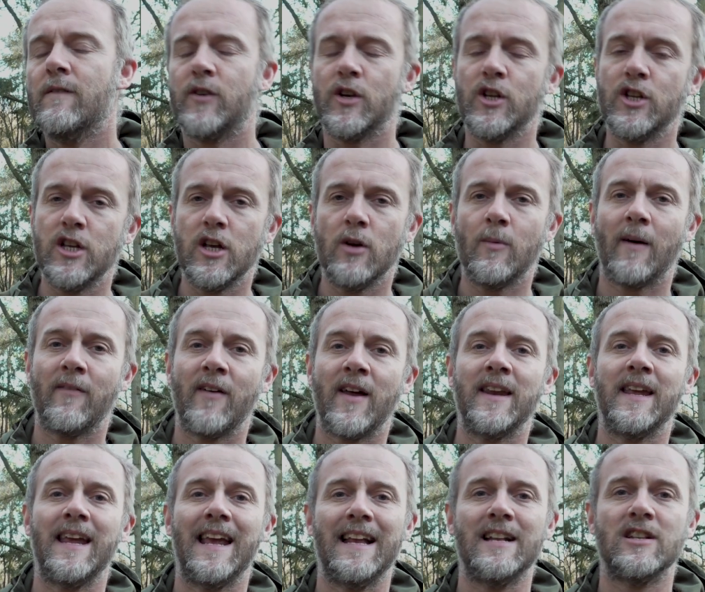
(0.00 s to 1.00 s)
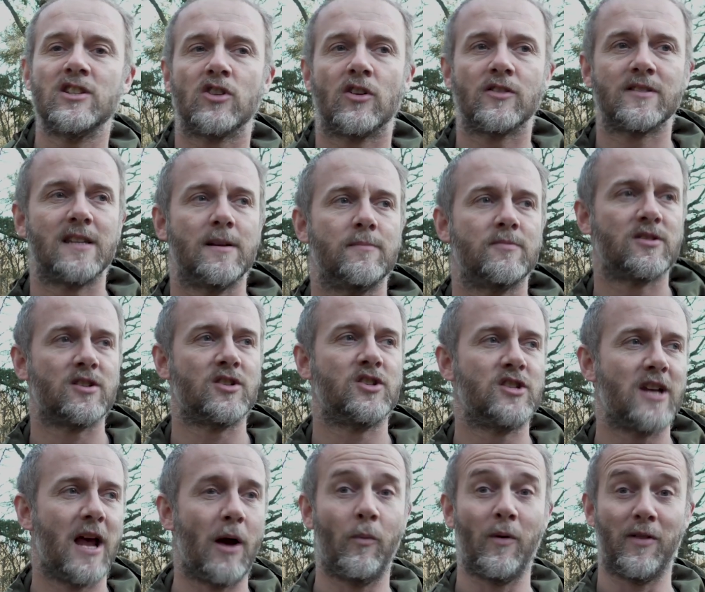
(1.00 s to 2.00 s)
Do you have any hints or tips to
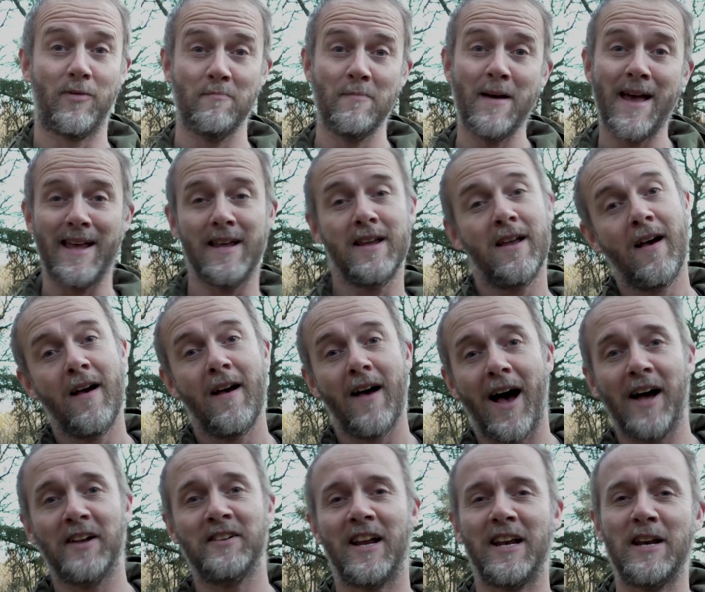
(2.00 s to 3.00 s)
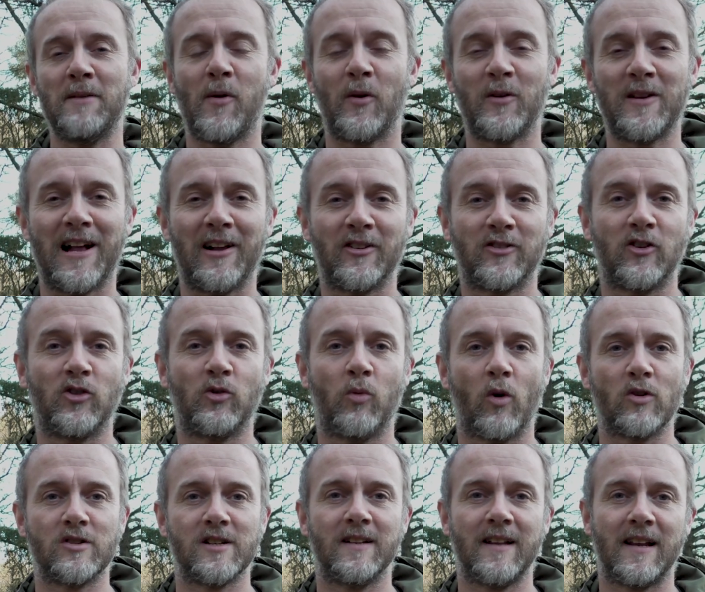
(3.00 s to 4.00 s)
share with me and anybody else that's
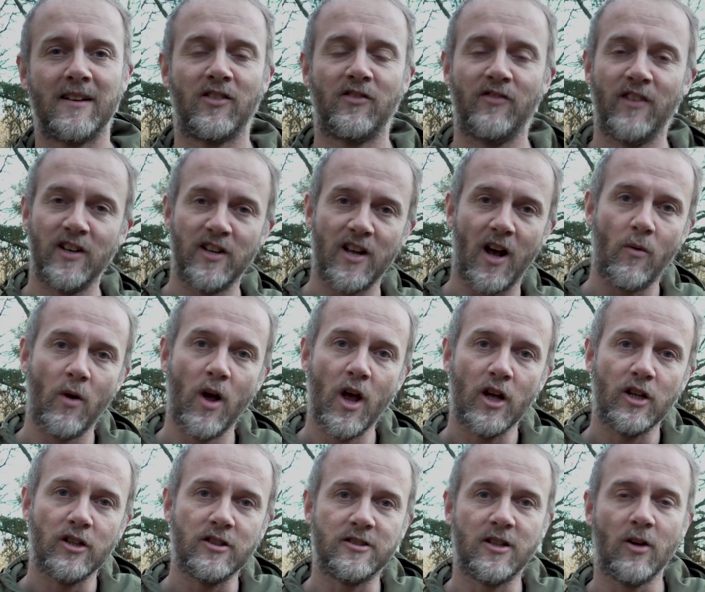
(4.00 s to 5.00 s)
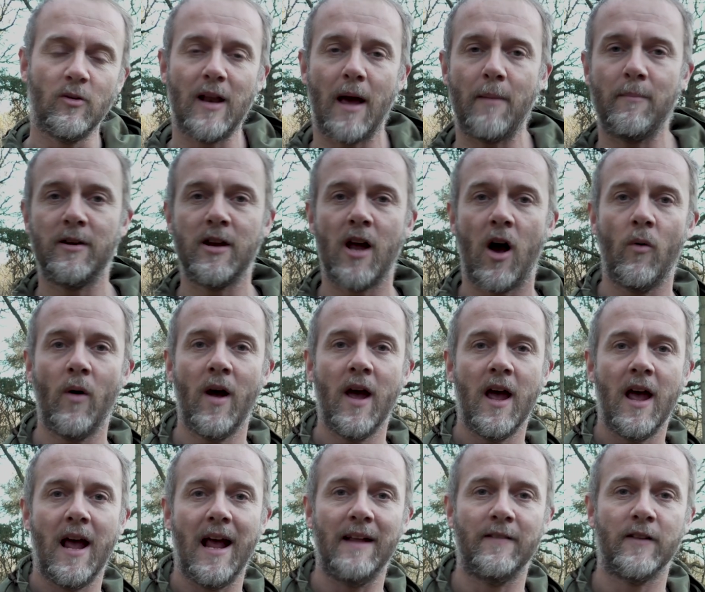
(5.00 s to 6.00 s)
watching this video? Do let me know
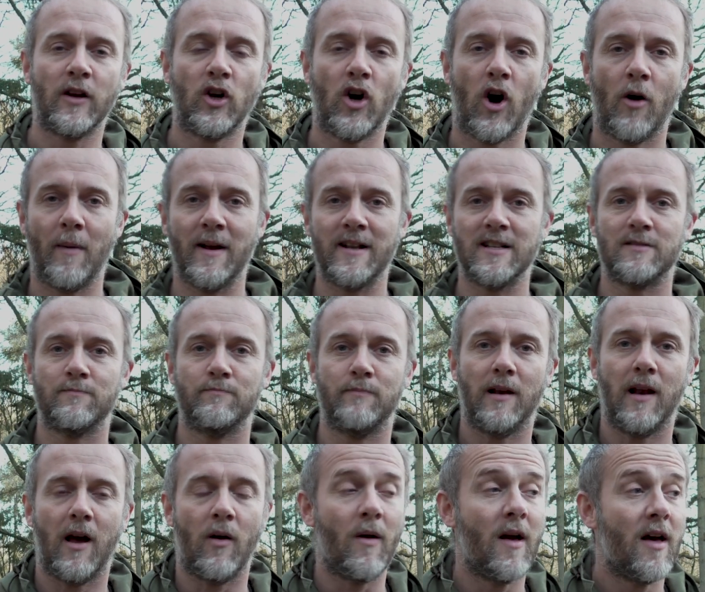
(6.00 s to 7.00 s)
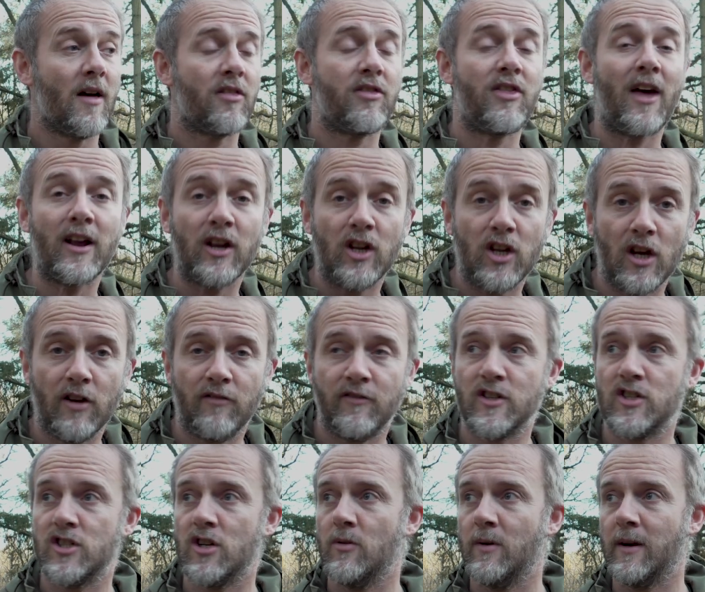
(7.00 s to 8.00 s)
in the comments below. Thank you
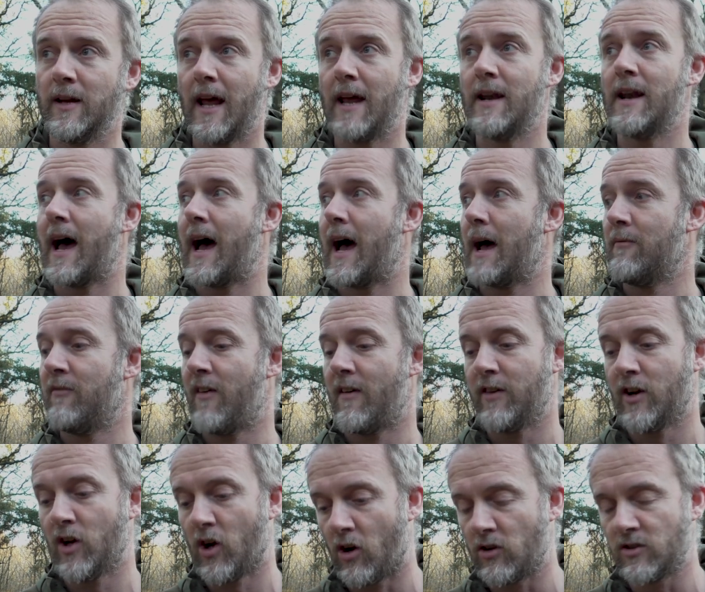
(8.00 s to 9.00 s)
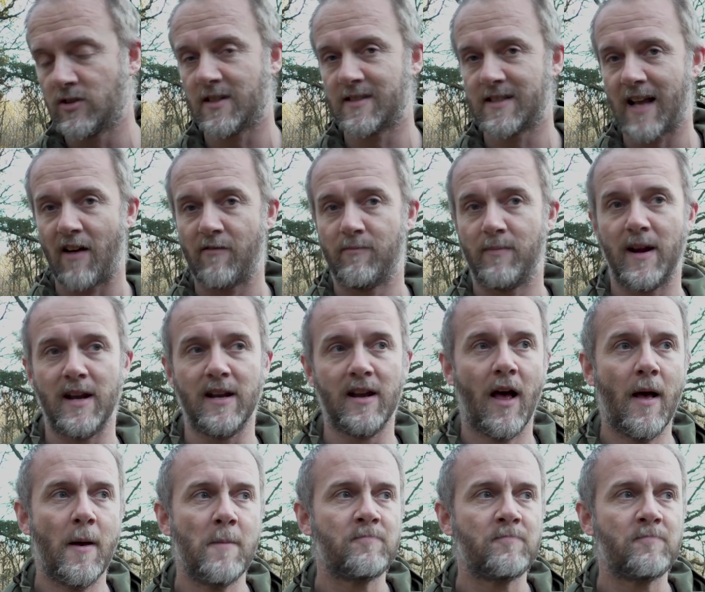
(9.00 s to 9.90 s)
for tuning in. I'm very conscious that I've been